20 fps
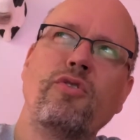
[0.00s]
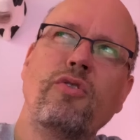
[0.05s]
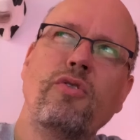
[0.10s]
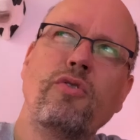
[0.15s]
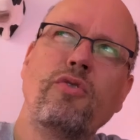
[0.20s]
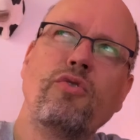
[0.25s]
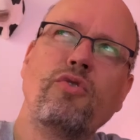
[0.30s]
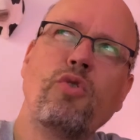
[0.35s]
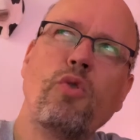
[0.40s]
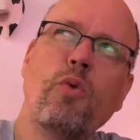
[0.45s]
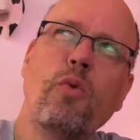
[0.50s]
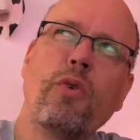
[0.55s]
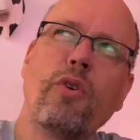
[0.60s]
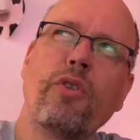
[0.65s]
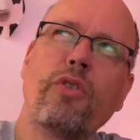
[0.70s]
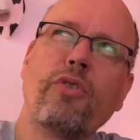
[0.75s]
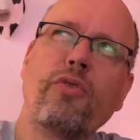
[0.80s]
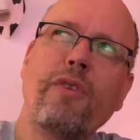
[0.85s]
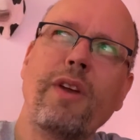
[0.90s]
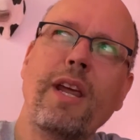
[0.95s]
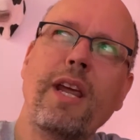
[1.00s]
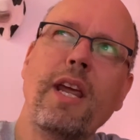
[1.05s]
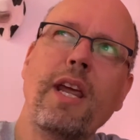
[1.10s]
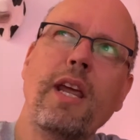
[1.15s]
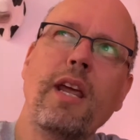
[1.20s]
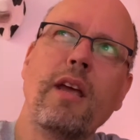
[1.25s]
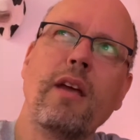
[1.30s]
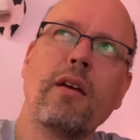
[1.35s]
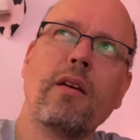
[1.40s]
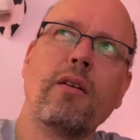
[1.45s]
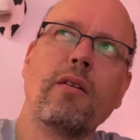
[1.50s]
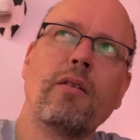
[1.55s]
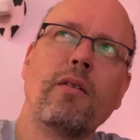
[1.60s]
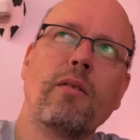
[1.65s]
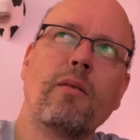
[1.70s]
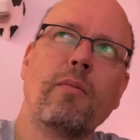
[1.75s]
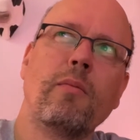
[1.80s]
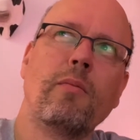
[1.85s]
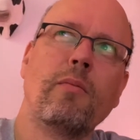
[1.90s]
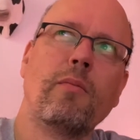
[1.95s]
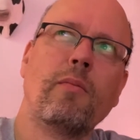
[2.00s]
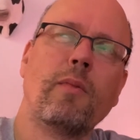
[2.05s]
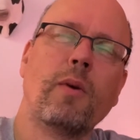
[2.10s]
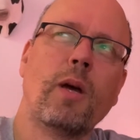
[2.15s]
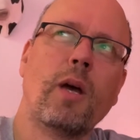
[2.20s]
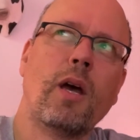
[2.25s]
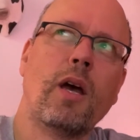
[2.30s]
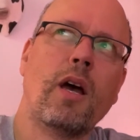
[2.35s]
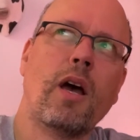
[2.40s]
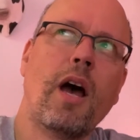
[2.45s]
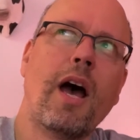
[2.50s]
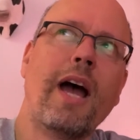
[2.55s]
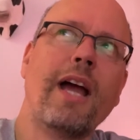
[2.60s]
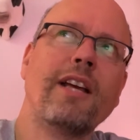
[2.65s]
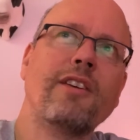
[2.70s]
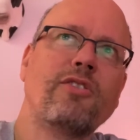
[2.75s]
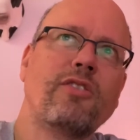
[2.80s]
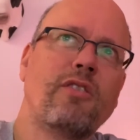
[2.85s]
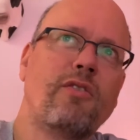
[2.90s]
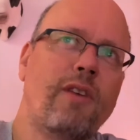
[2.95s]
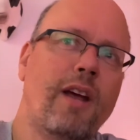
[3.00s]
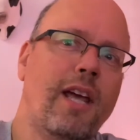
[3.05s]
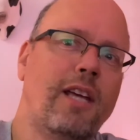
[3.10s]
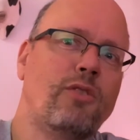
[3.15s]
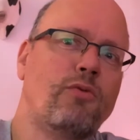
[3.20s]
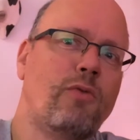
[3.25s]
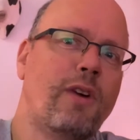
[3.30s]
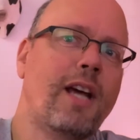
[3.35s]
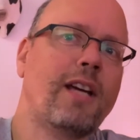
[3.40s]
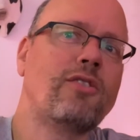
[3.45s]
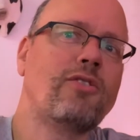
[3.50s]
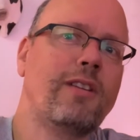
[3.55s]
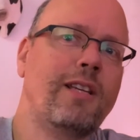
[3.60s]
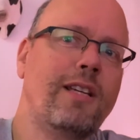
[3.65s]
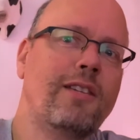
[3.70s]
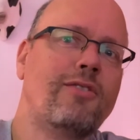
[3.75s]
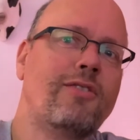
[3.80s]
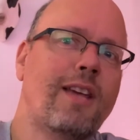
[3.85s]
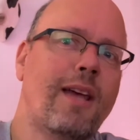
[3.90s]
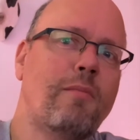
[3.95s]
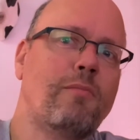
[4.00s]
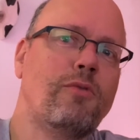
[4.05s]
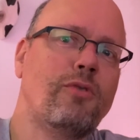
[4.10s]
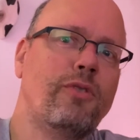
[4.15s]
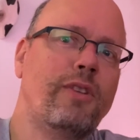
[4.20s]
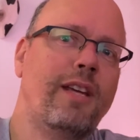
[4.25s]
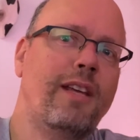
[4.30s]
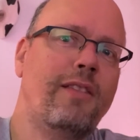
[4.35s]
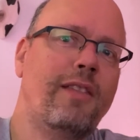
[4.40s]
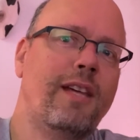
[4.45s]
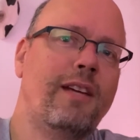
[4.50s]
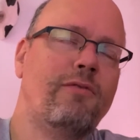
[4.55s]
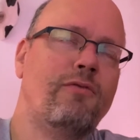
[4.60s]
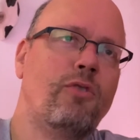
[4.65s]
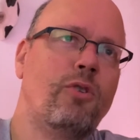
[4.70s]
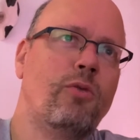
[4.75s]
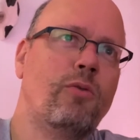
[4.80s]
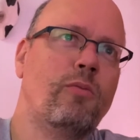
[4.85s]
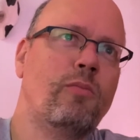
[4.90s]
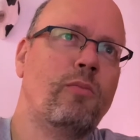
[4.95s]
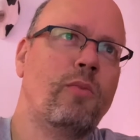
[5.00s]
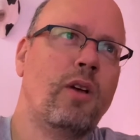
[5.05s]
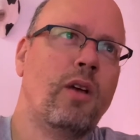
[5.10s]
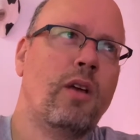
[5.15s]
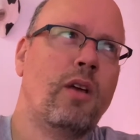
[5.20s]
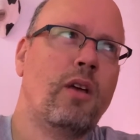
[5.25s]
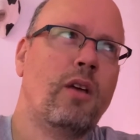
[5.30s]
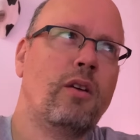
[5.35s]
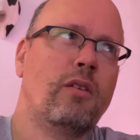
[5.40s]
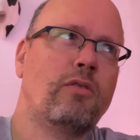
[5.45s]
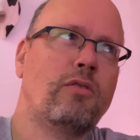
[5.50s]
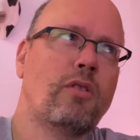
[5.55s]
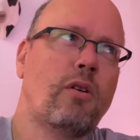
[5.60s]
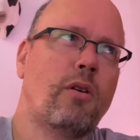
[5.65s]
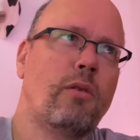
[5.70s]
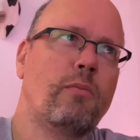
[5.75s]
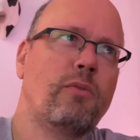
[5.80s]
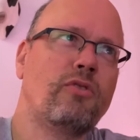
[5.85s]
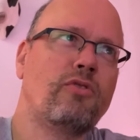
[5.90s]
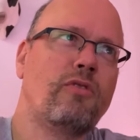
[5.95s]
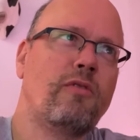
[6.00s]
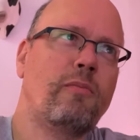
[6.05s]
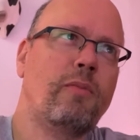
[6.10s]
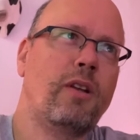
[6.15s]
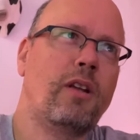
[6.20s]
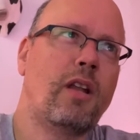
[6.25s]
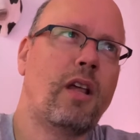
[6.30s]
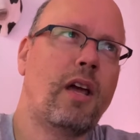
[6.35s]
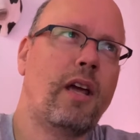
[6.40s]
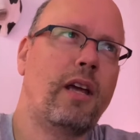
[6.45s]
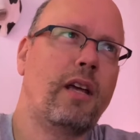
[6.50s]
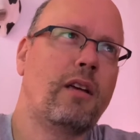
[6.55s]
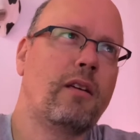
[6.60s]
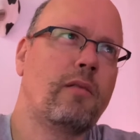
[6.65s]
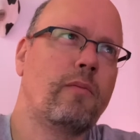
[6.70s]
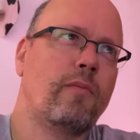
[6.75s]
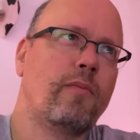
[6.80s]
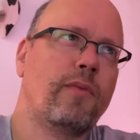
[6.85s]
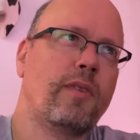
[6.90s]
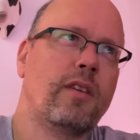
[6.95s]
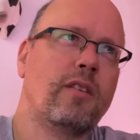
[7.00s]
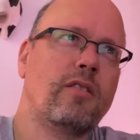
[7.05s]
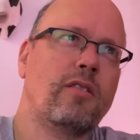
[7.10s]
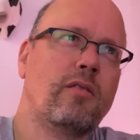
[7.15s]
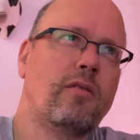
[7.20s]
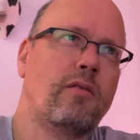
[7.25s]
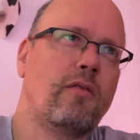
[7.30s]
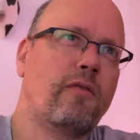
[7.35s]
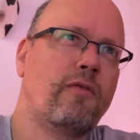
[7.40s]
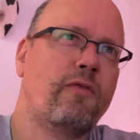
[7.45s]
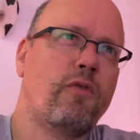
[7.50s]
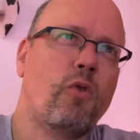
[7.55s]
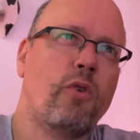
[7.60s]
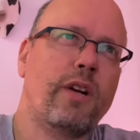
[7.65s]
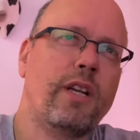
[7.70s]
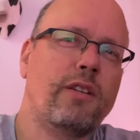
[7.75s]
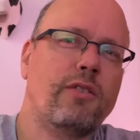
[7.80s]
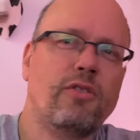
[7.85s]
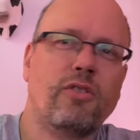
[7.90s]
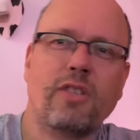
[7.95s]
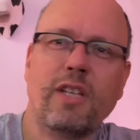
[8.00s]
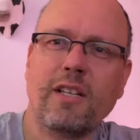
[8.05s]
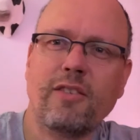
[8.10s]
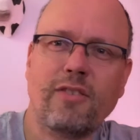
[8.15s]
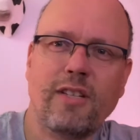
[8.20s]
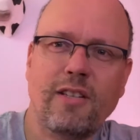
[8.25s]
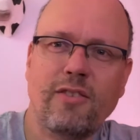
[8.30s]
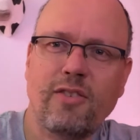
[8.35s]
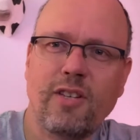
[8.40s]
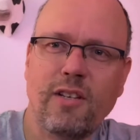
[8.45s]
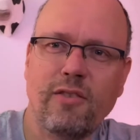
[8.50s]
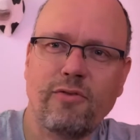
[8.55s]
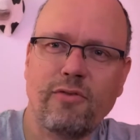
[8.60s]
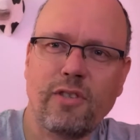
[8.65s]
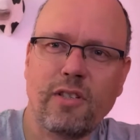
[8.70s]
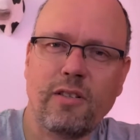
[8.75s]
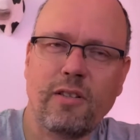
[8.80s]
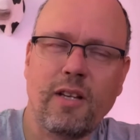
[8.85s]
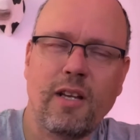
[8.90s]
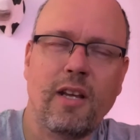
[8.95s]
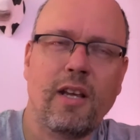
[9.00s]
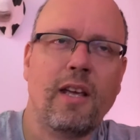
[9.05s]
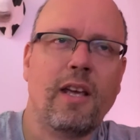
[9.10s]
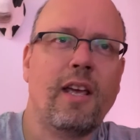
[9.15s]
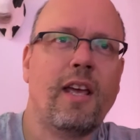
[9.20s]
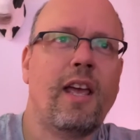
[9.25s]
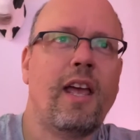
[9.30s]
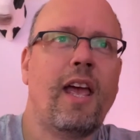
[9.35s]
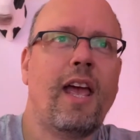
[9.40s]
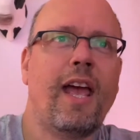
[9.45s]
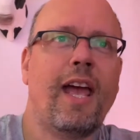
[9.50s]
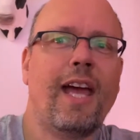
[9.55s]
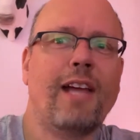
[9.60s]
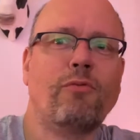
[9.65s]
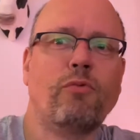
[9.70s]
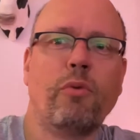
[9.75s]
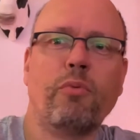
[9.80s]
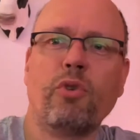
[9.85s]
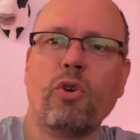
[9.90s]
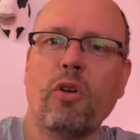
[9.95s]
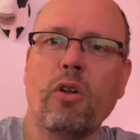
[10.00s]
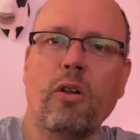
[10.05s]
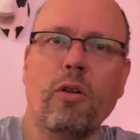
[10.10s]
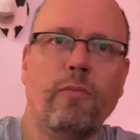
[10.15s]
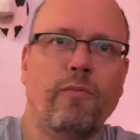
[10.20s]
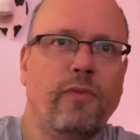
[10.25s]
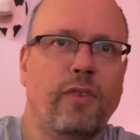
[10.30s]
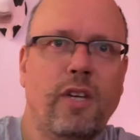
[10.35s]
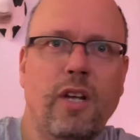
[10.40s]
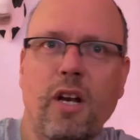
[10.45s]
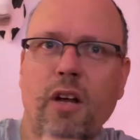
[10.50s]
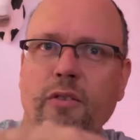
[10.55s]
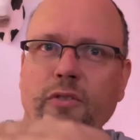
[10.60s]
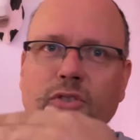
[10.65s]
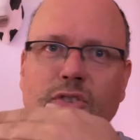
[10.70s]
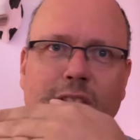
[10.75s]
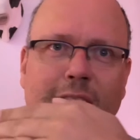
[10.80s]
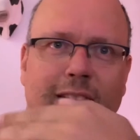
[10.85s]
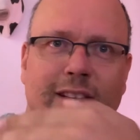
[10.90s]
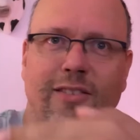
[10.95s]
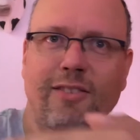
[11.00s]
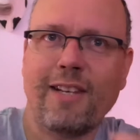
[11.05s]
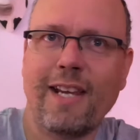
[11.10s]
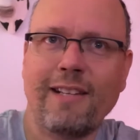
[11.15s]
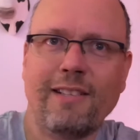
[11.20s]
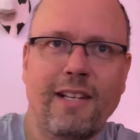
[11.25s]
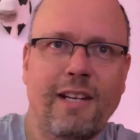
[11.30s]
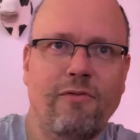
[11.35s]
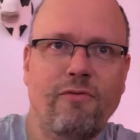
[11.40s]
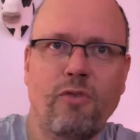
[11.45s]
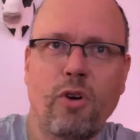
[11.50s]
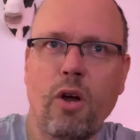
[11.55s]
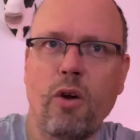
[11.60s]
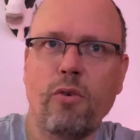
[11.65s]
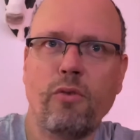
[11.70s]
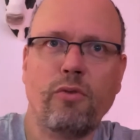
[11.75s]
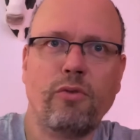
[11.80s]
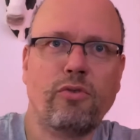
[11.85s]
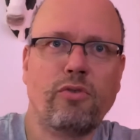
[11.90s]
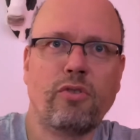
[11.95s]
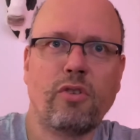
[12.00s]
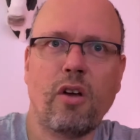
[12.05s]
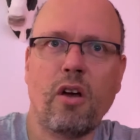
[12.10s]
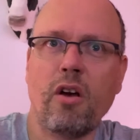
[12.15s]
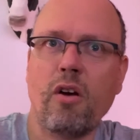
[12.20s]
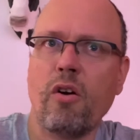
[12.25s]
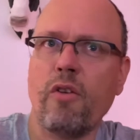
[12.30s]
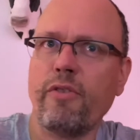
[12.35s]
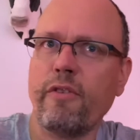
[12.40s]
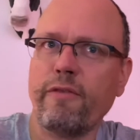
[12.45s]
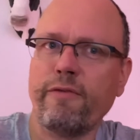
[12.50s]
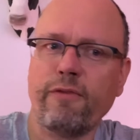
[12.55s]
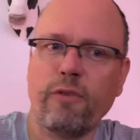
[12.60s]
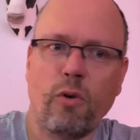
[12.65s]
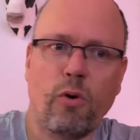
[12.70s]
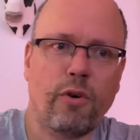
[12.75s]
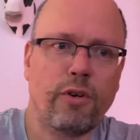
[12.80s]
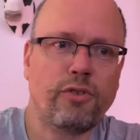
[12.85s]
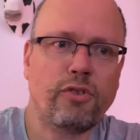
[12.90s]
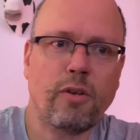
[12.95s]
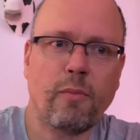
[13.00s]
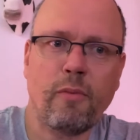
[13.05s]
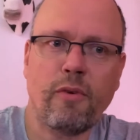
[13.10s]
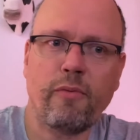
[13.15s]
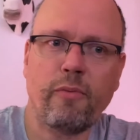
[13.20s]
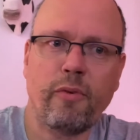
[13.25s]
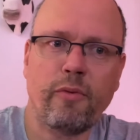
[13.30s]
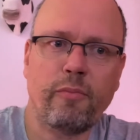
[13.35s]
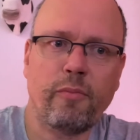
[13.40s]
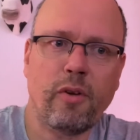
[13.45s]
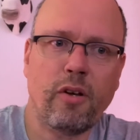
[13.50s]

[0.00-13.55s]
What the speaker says: 2 or 3 highest grades were actually assembled in that room. So it must have been like 40 to 60 children. And we were all, set in rows on the floor, some of them